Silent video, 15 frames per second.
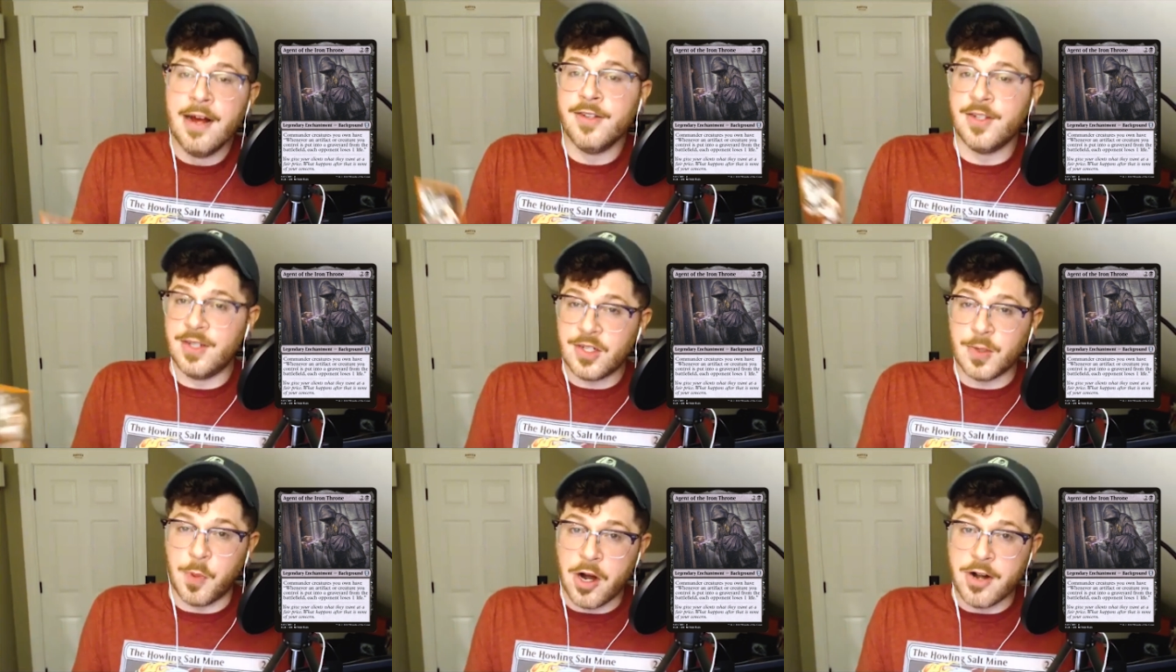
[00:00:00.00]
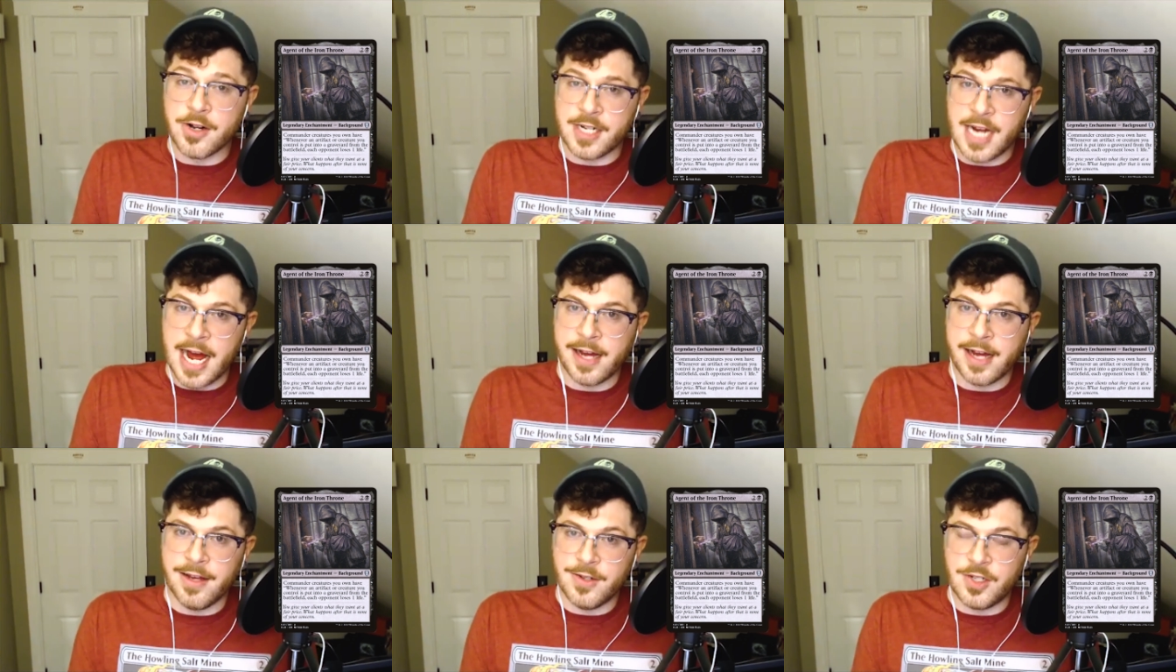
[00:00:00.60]
So this is a partner
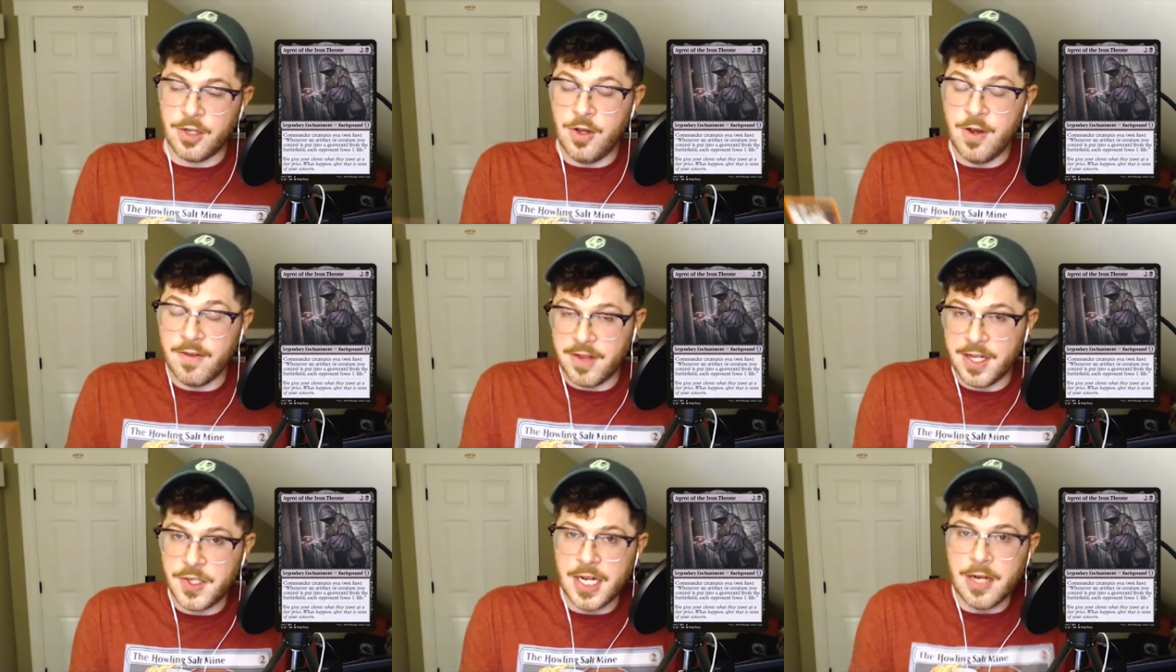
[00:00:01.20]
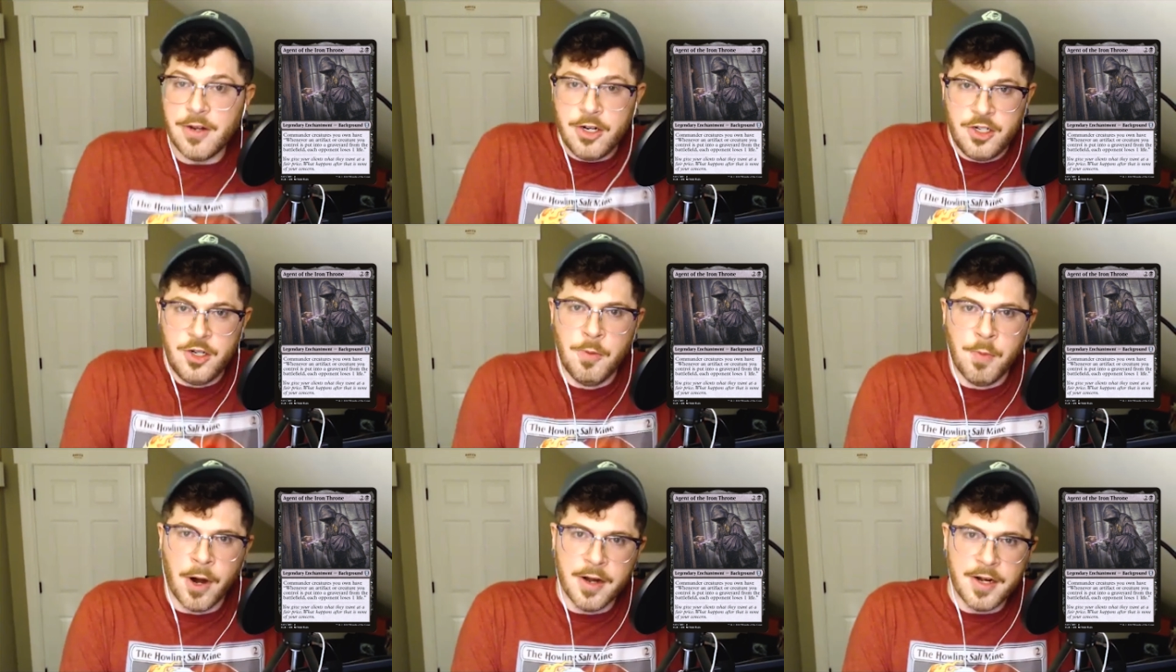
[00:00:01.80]
deck. So you have this out, your
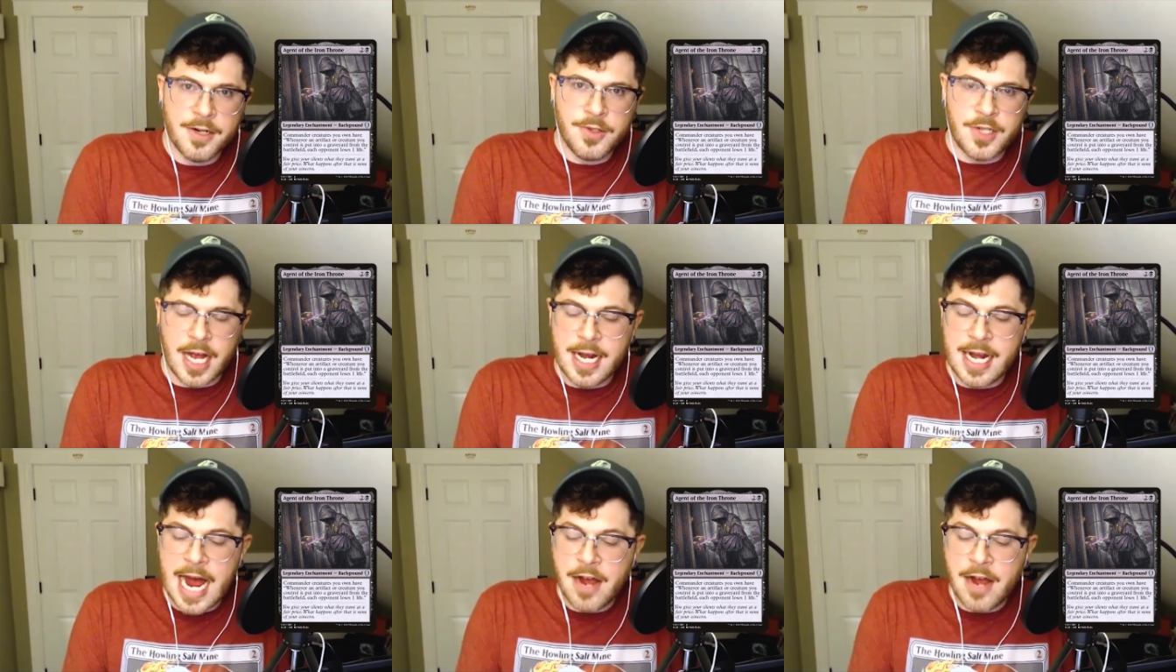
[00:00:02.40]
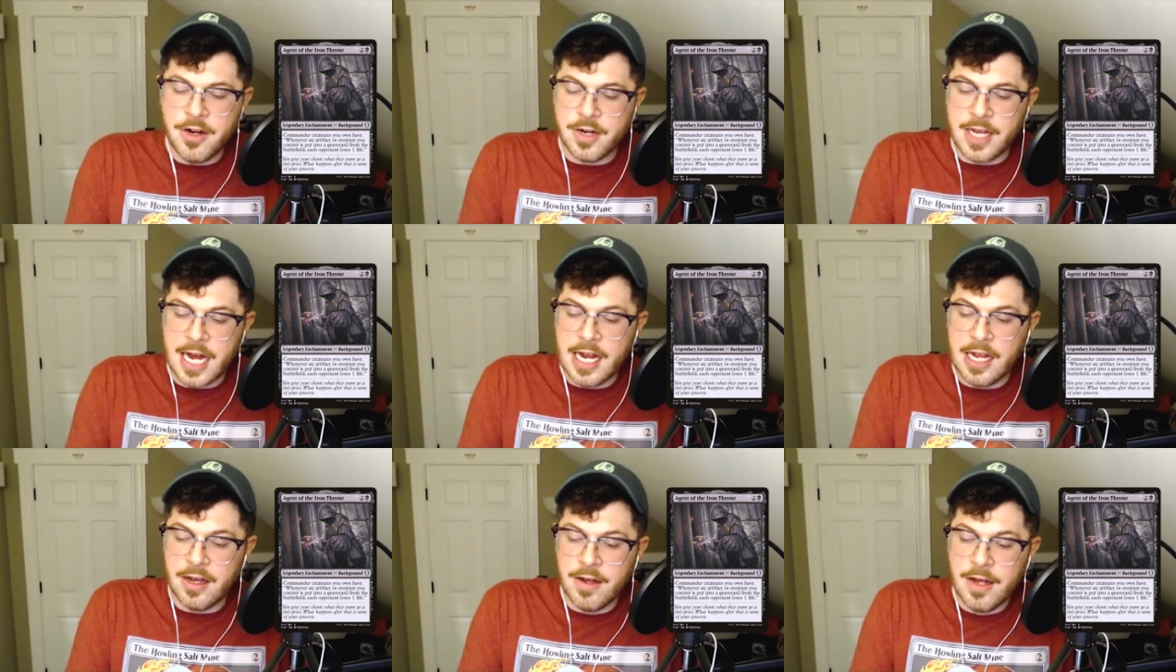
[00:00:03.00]
2 partners, and now you're
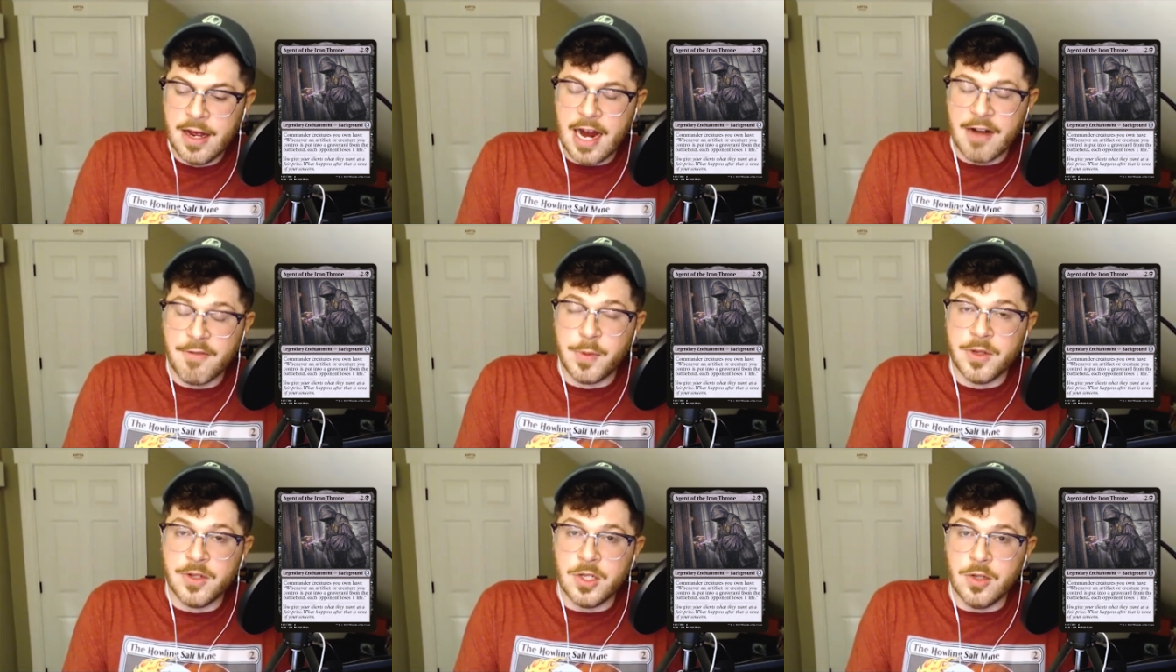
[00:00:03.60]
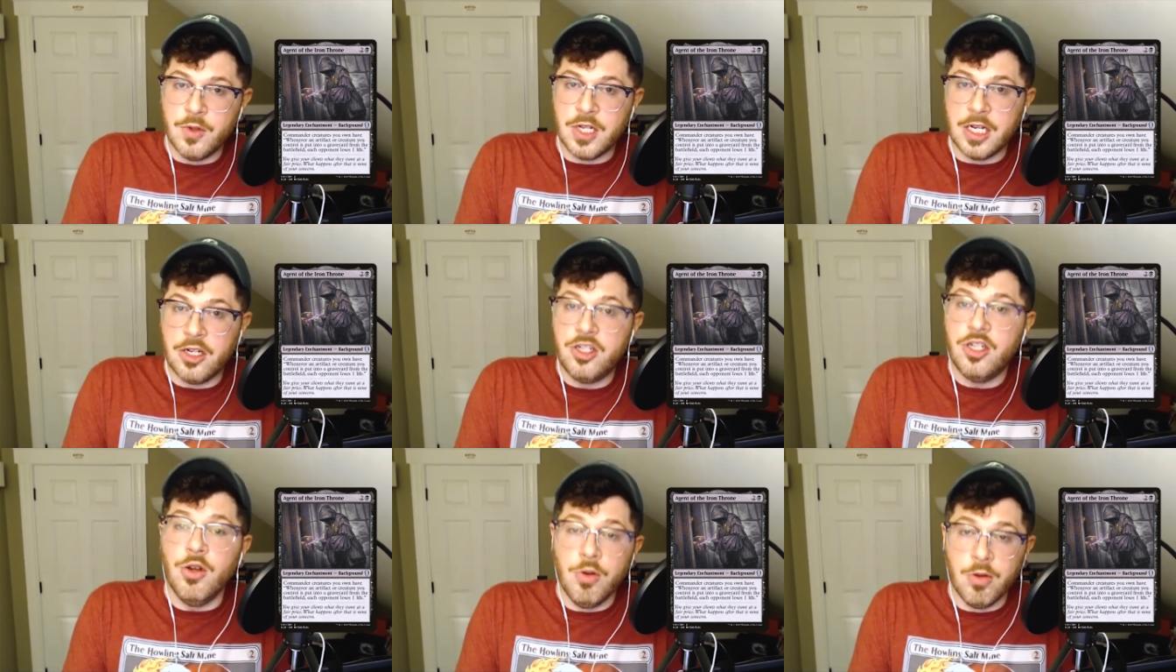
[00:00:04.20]
getting, everyone's losing
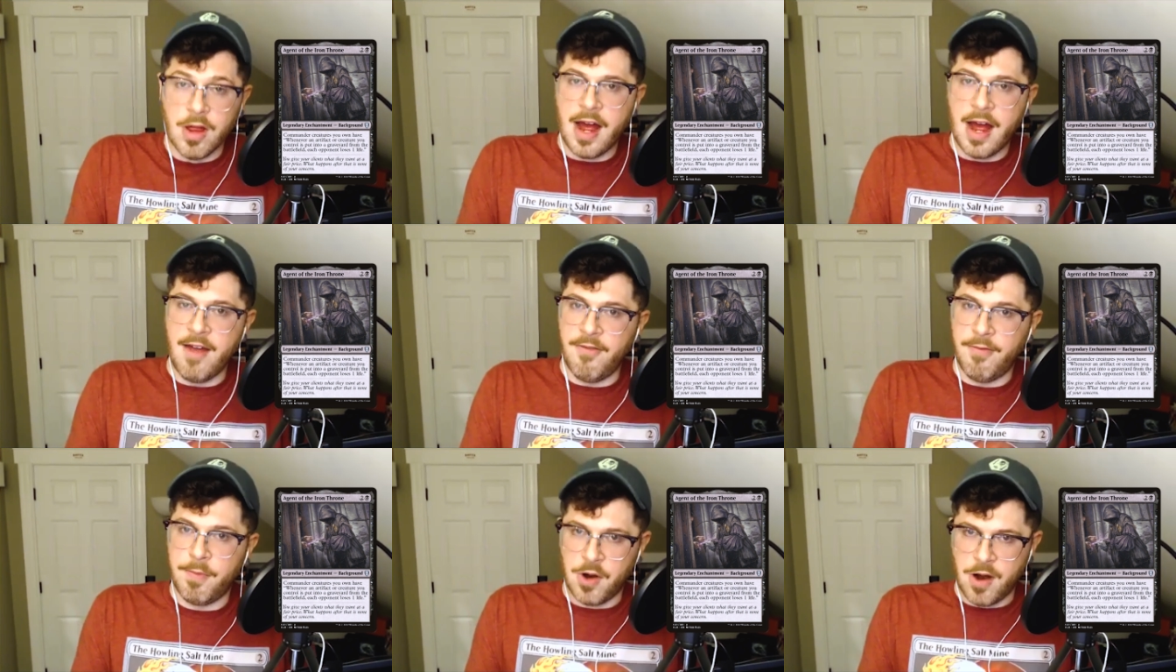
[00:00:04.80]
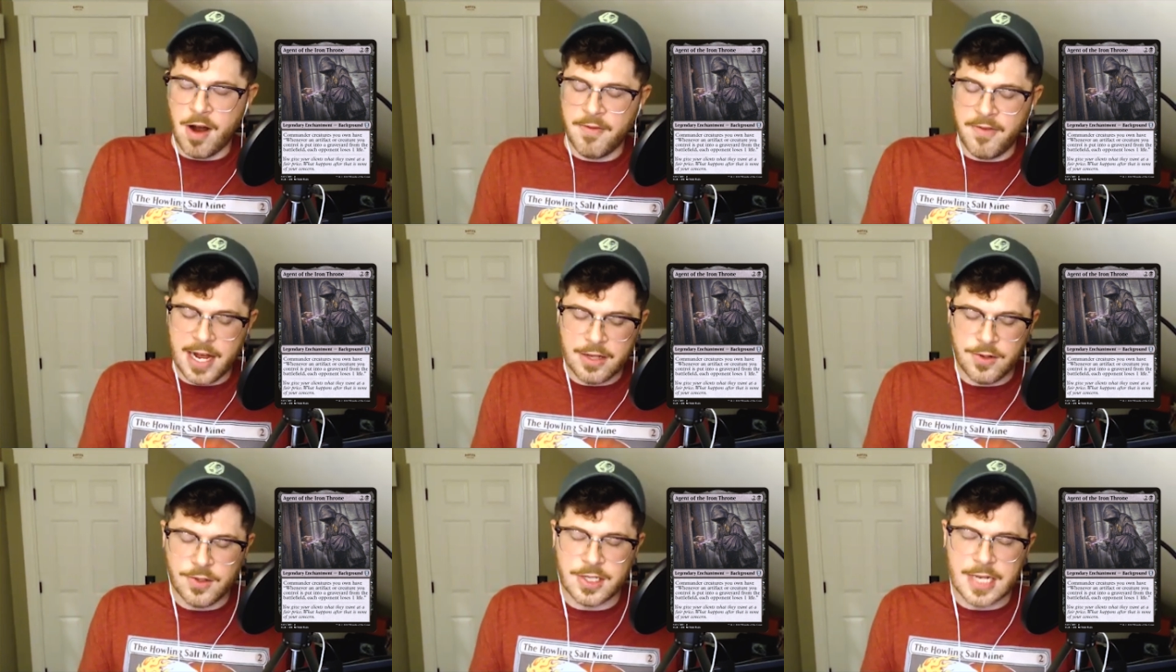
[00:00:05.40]
2 life per
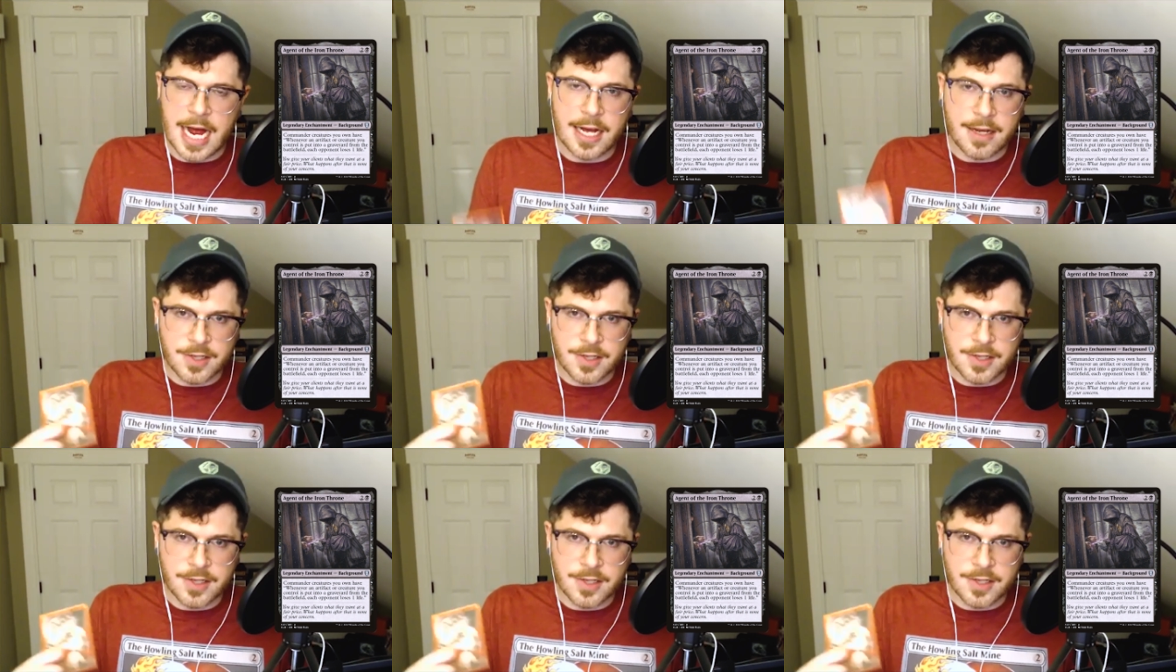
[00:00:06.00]
artifact you sack.